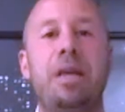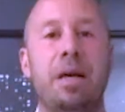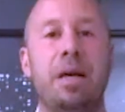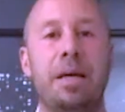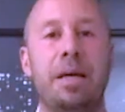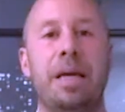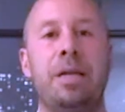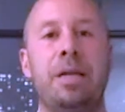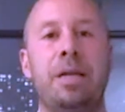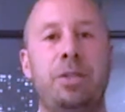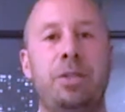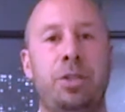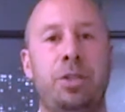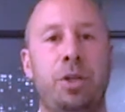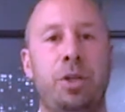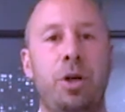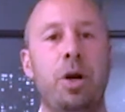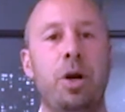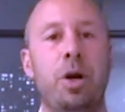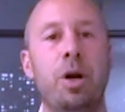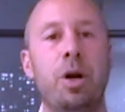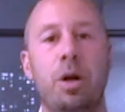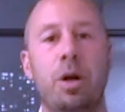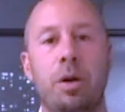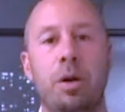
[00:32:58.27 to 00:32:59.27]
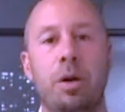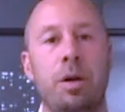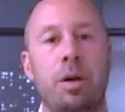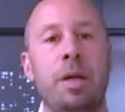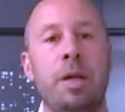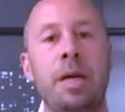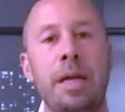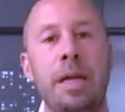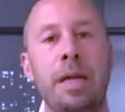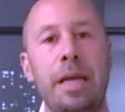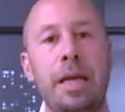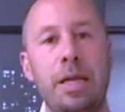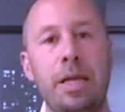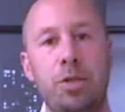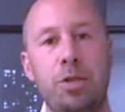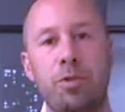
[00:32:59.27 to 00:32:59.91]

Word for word: against her is